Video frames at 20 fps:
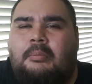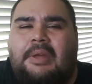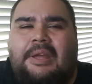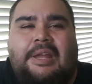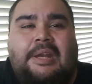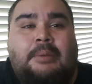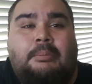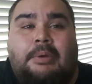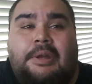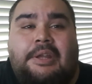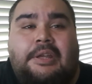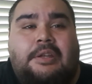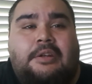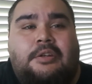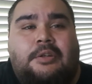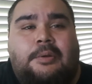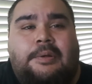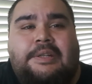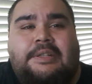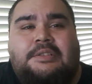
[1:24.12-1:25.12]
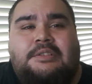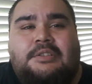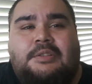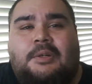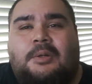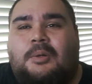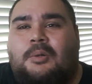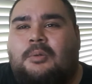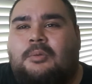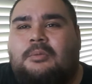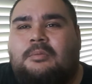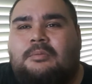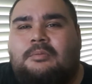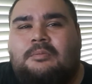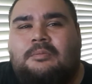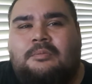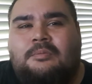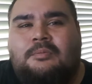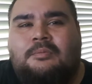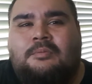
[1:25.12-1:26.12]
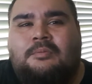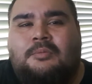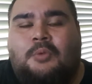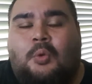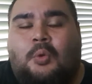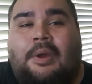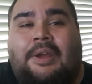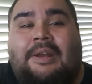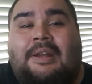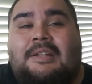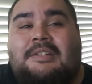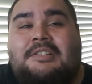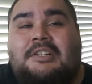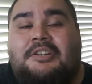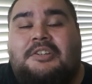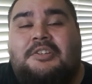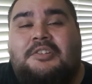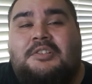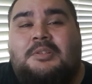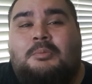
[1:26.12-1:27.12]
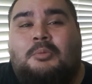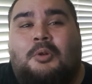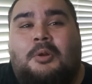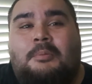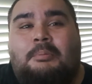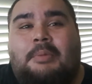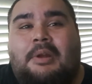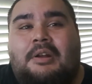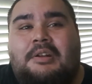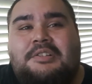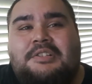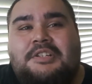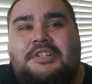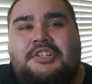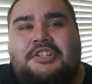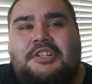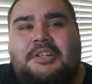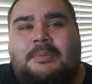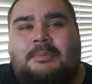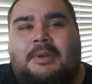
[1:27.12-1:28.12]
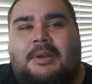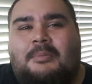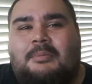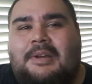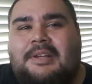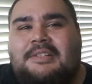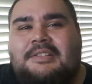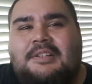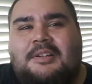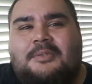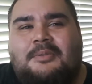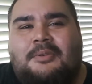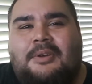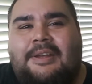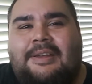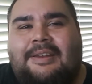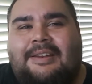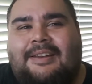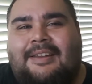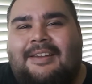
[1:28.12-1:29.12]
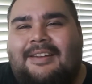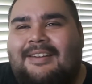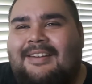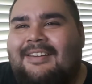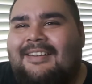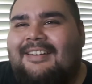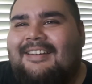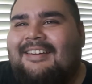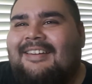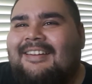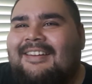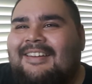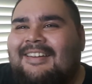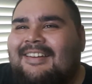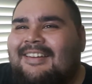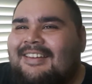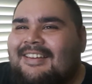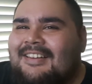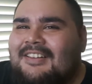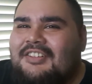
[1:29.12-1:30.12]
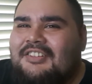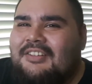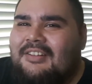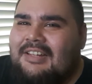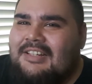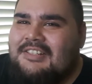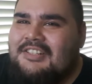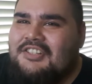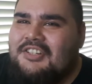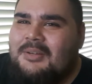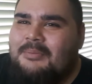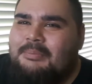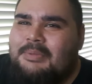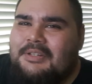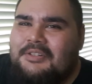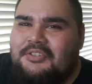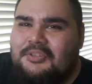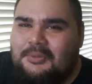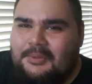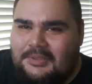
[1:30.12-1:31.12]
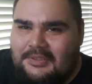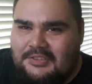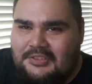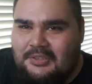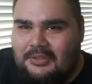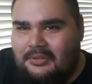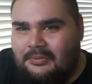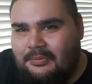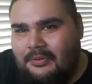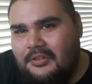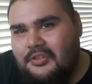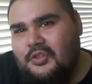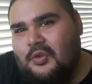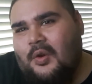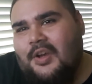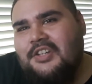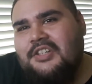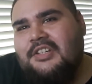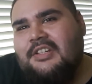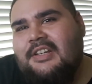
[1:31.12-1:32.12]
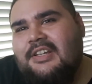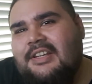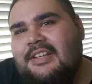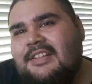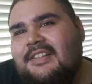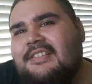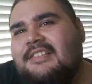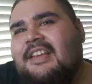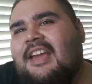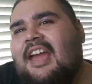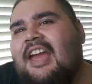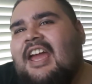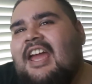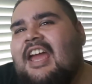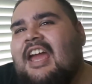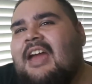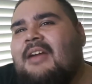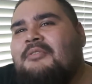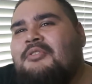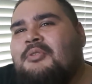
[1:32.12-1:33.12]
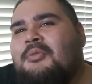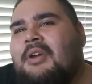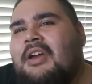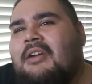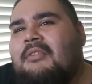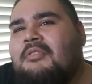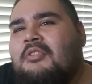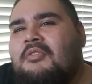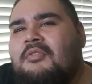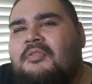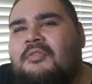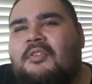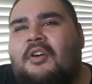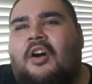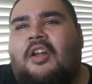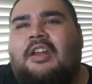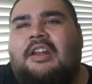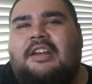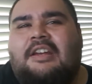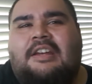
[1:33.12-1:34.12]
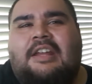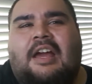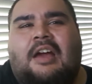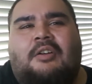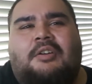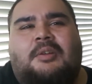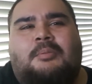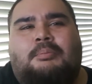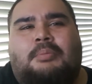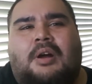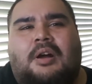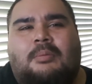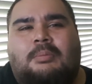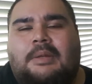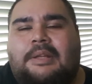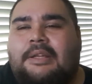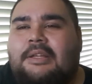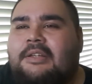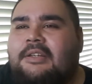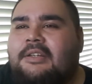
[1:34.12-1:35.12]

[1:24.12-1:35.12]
Anybody can do it, so why not tell you some more embarrassing shit about myself, right? So let's jump into it. So the first question is, have you ever fallen down in public?